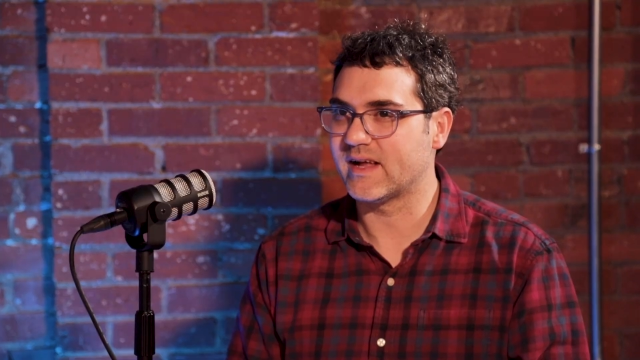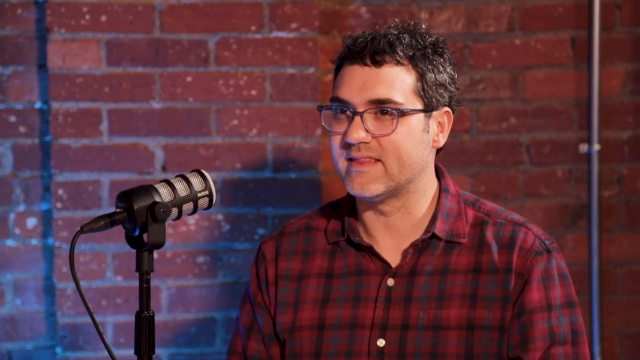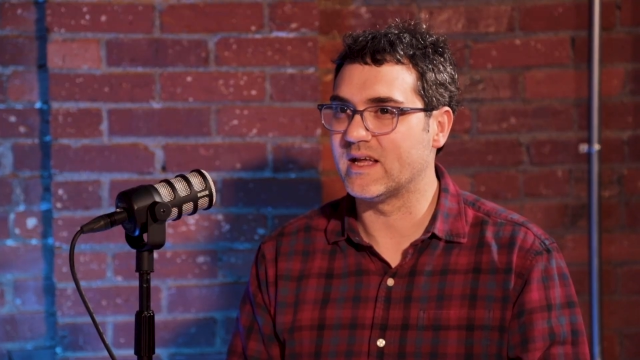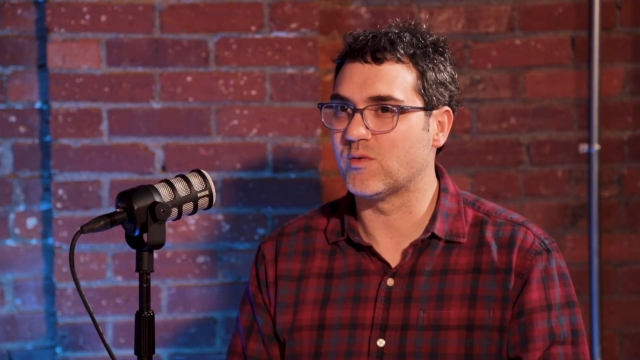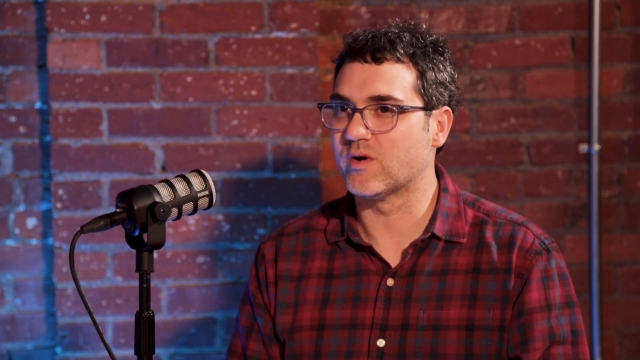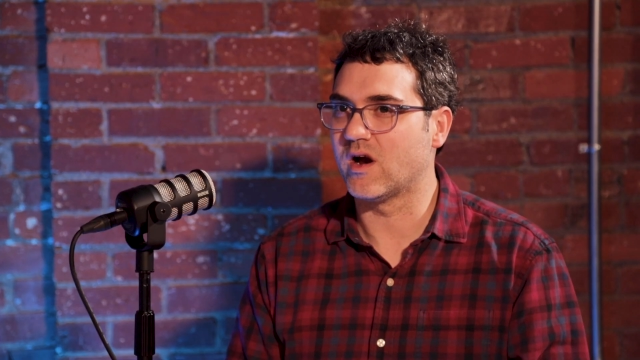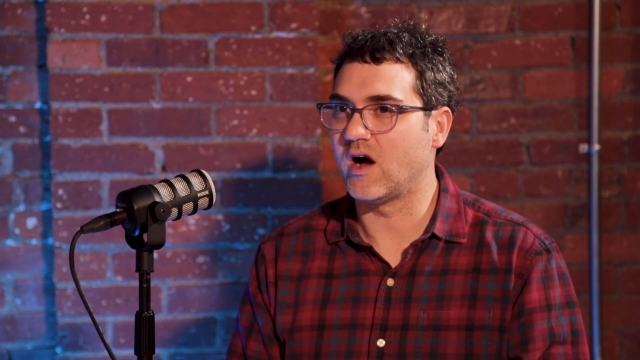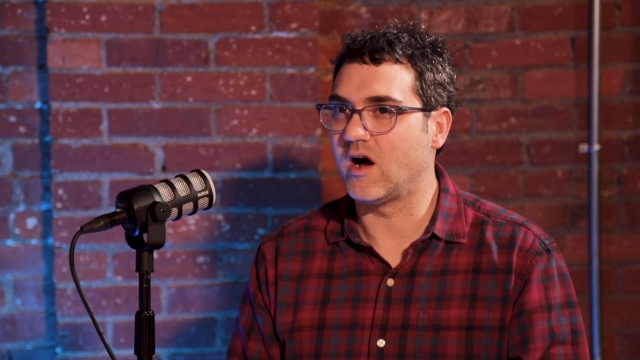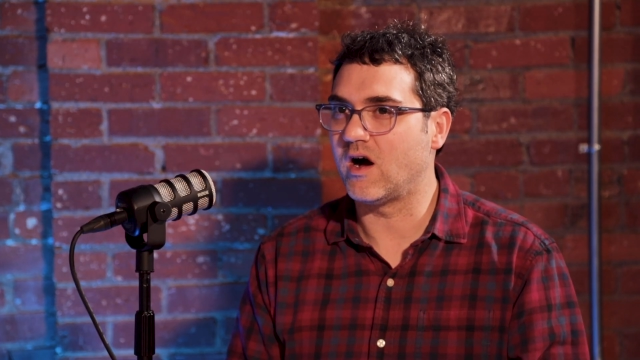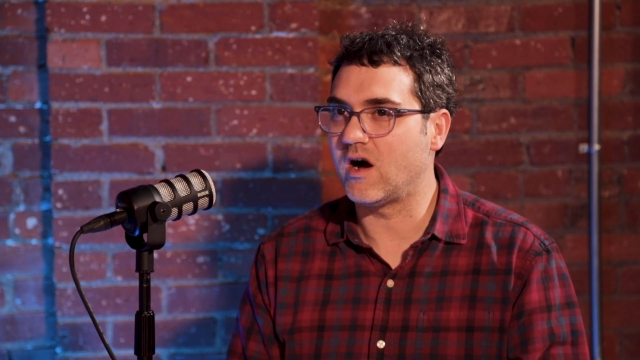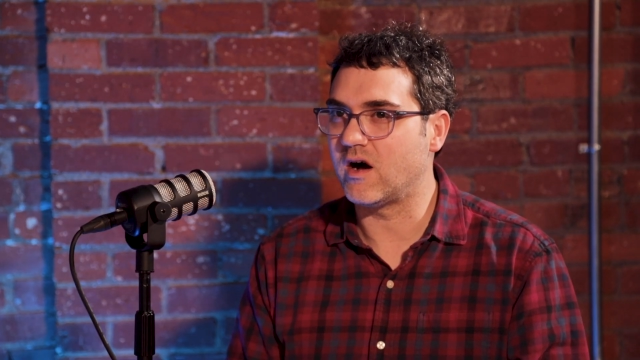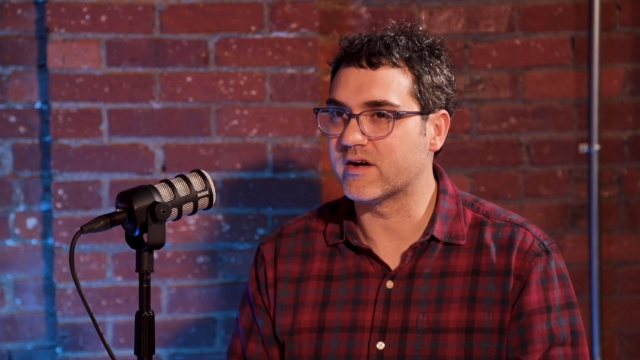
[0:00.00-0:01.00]
and they were
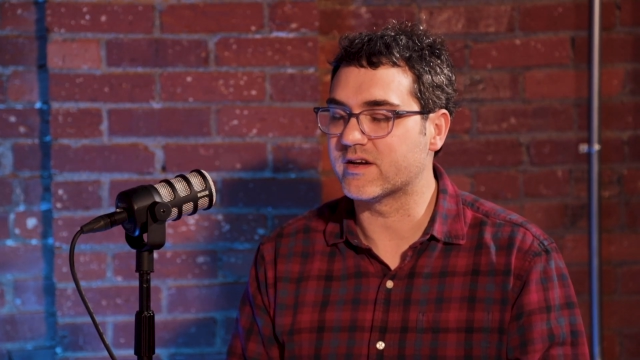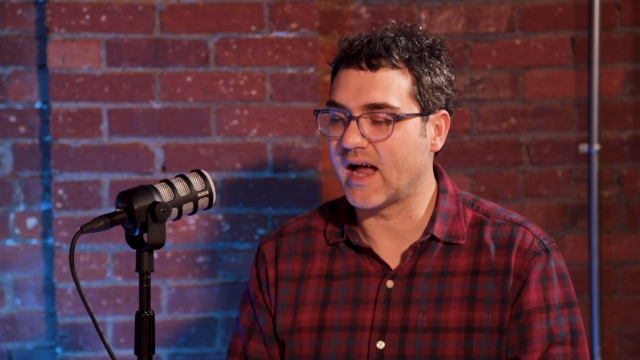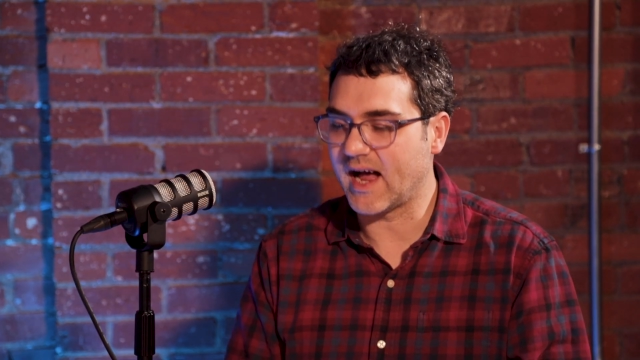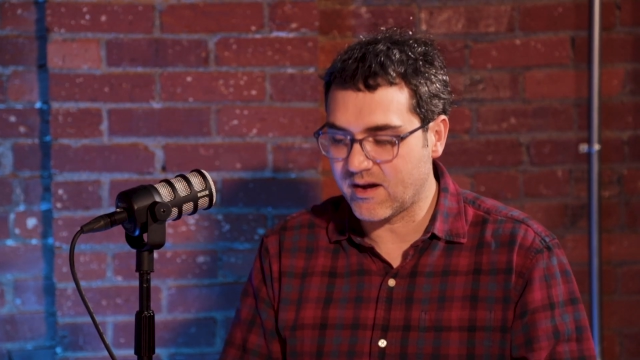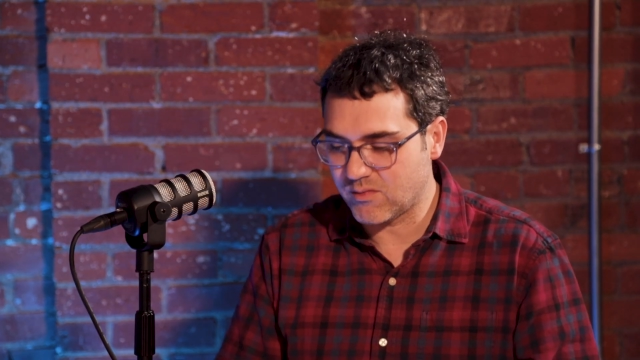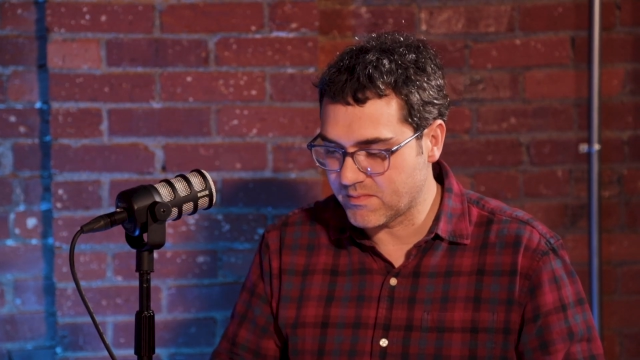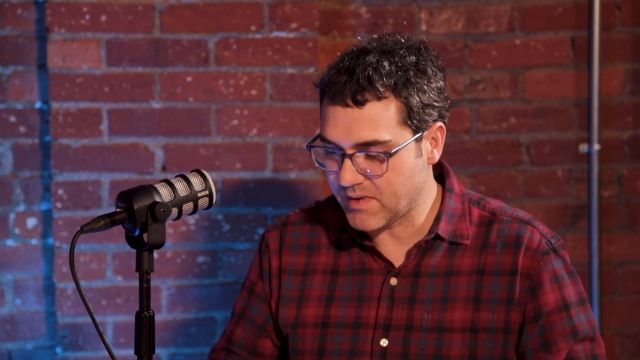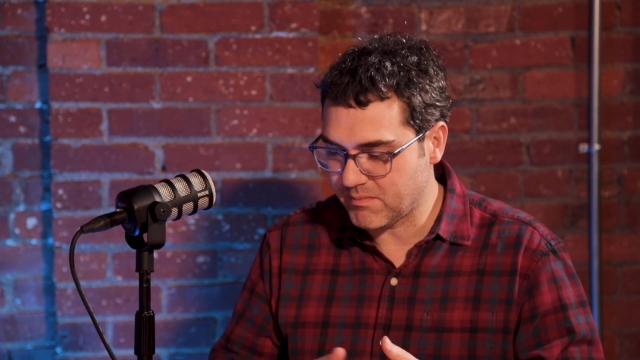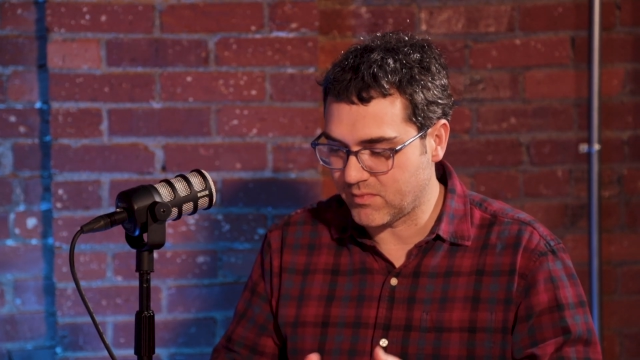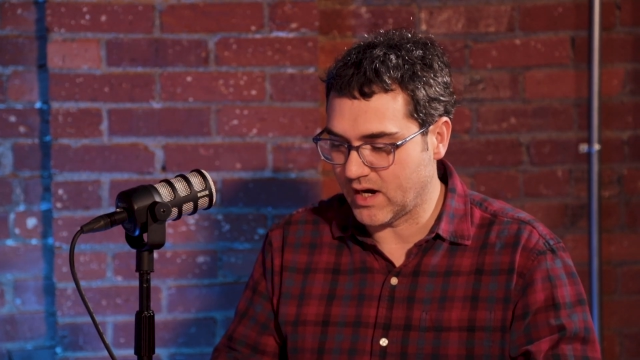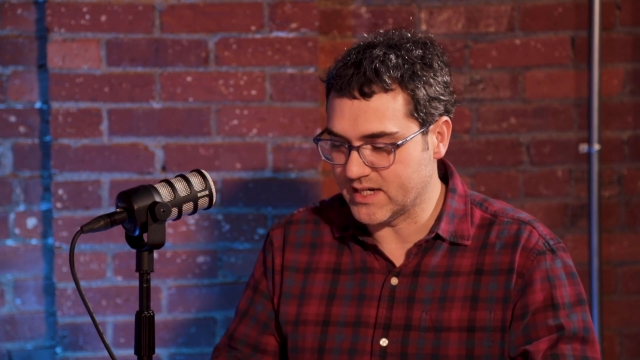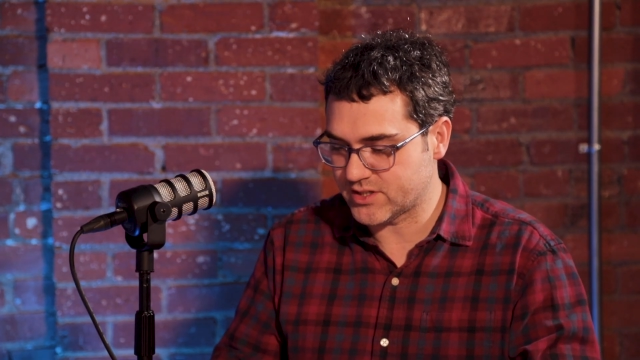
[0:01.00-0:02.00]
on. I
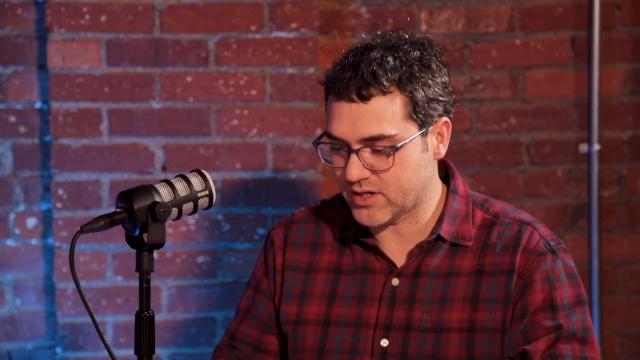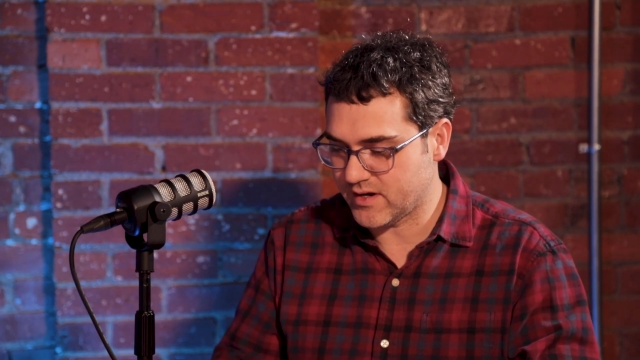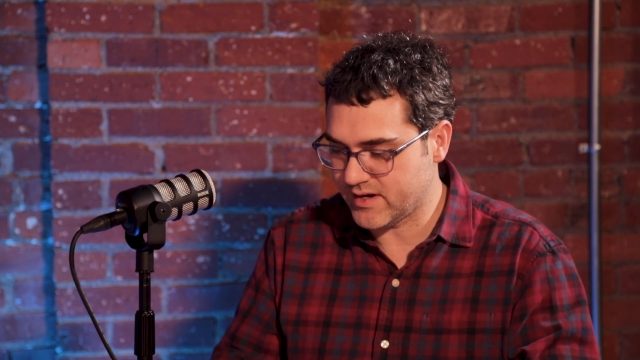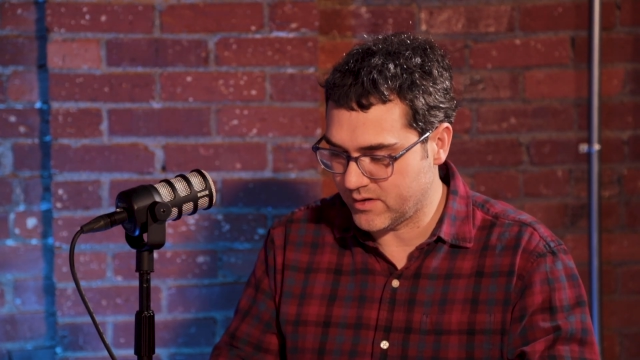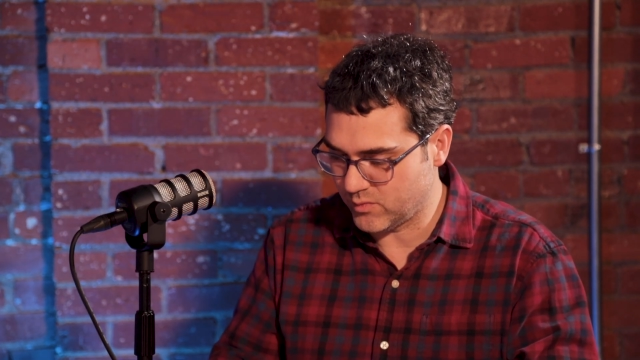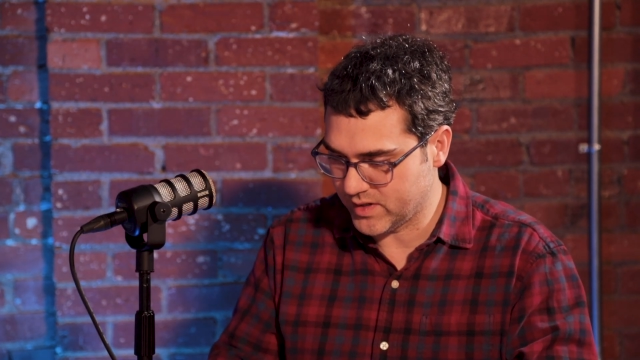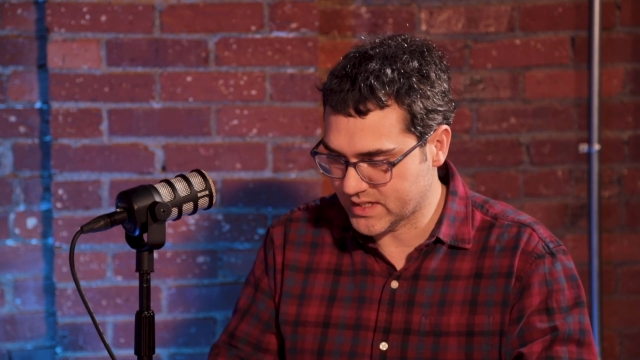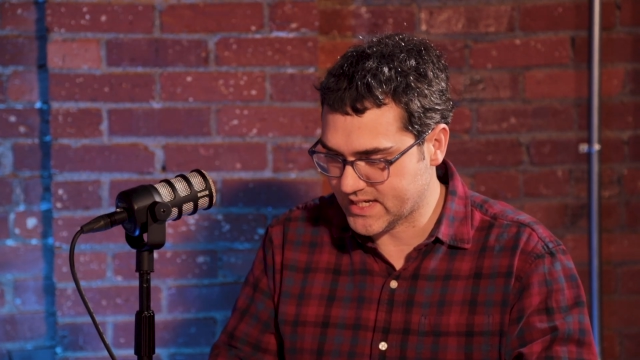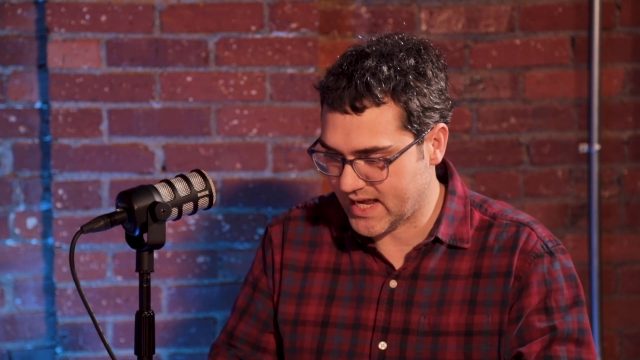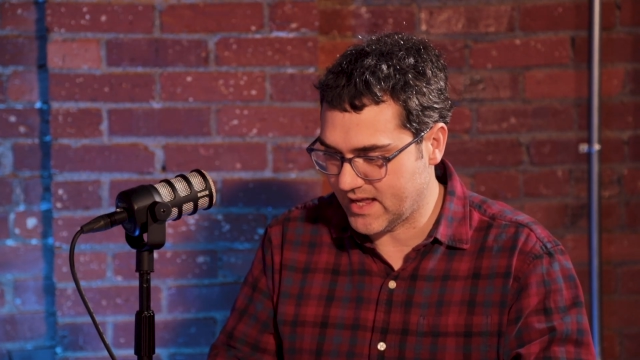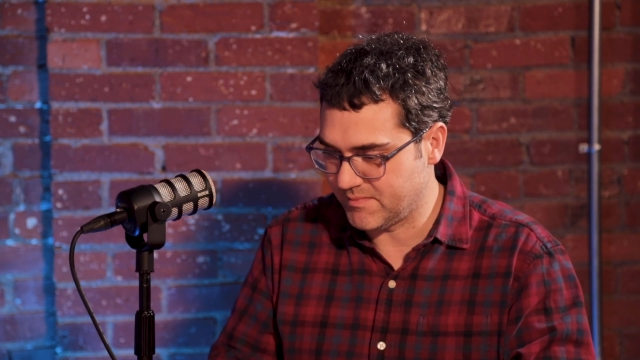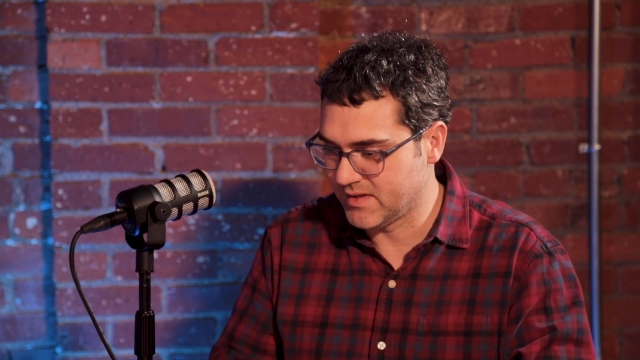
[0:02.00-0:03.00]
remember I saw it in real
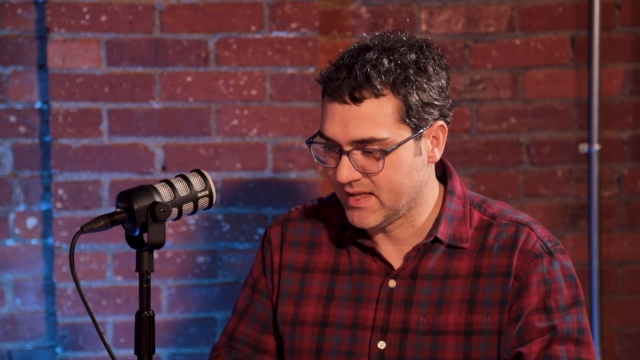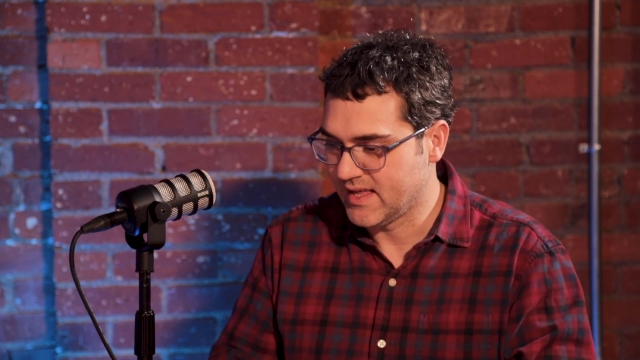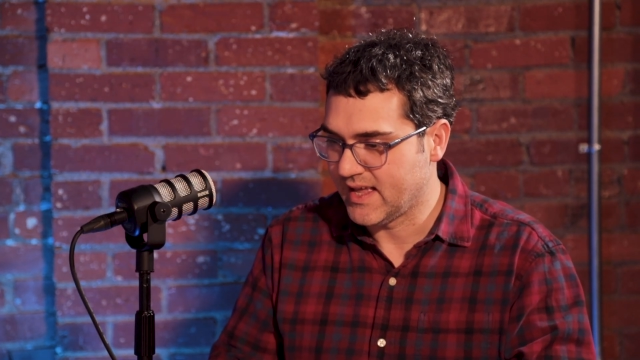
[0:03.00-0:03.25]
time